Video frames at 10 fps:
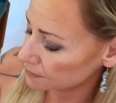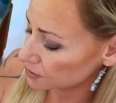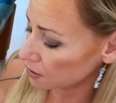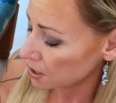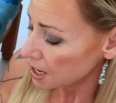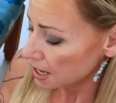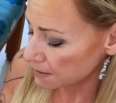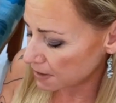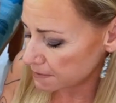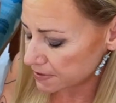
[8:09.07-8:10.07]
So it
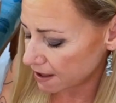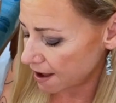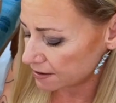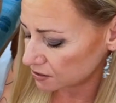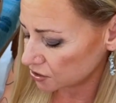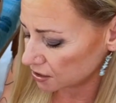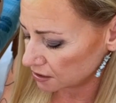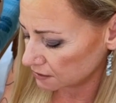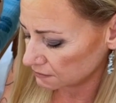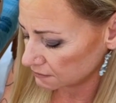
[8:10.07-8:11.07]
might be that energy.